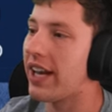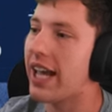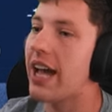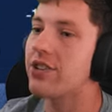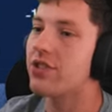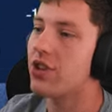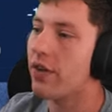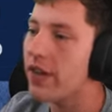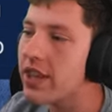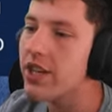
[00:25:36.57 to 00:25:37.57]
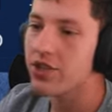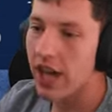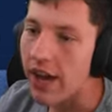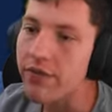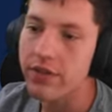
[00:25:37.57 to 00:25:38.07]
of relegation, so I think they're
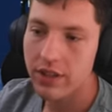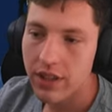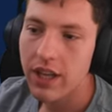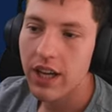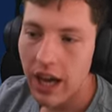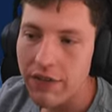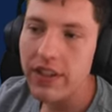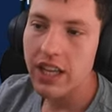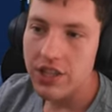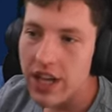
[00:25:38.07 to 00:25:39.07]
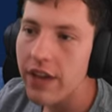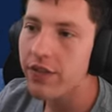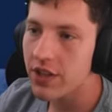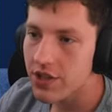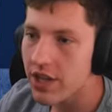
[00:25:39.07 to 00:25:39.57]
safe. I think they're safe
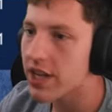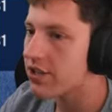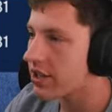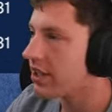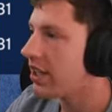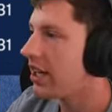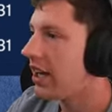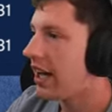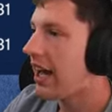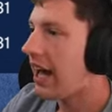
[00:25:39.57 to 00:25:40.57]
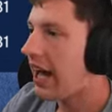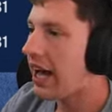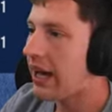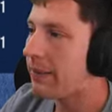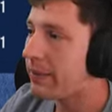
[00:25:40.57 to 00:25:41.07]
for this season.
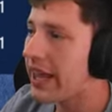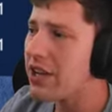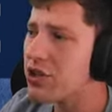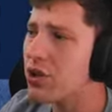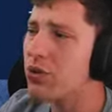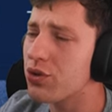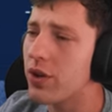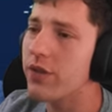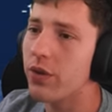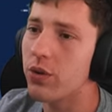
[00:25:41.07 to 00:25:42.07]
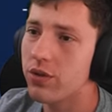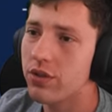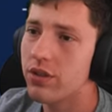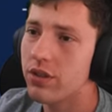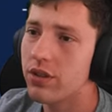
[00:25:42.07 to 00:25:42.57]
Um, but that's still dreadful.
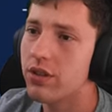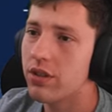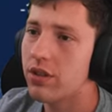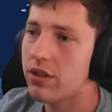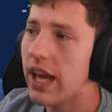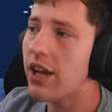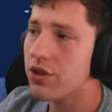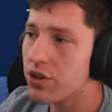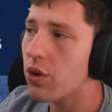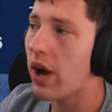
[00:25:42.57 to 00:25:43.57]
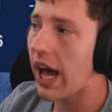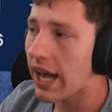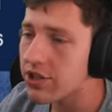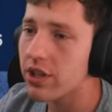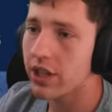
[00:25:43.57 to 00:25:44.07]
That is still
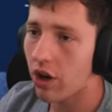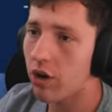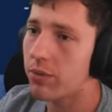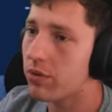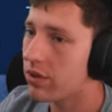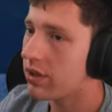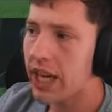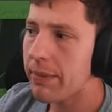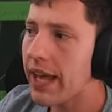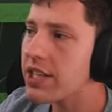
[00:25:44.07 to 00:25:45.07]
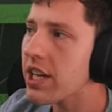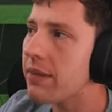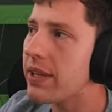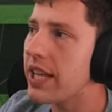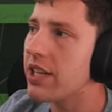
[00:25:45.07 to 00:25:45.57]
utterly horrible. Yeah, but that's going to
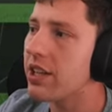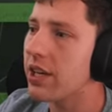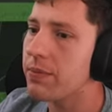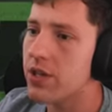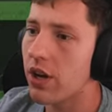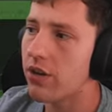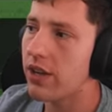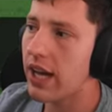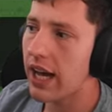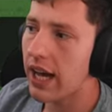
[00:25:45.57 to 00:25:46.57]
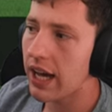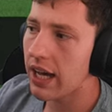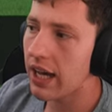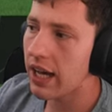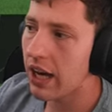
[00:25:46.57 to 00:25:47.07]
be the end of the episode. Uh,
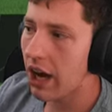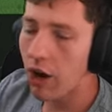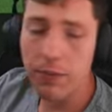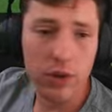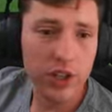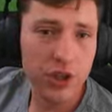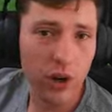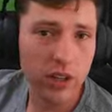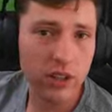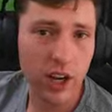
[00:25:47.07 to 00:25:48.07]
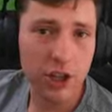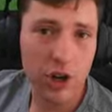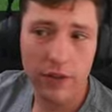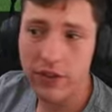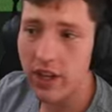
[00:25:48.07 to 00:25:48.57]
I hope you all enjoyed. Like,
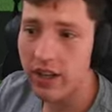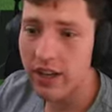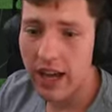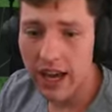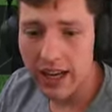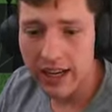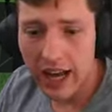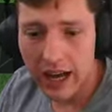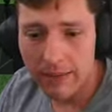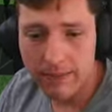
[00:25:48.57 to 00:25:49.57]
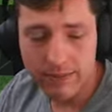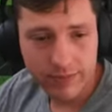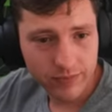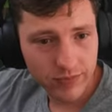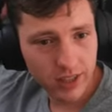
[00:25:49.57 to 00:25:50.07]
subscribe if you did. And um,
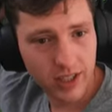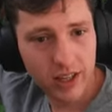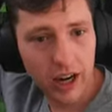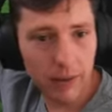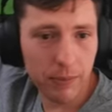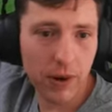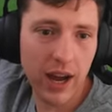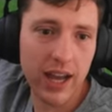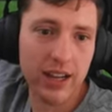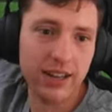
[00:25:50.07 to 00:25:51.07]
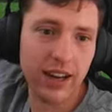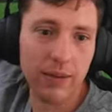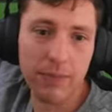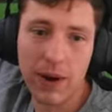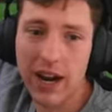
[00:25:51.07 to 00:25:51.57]
I'm praying I'm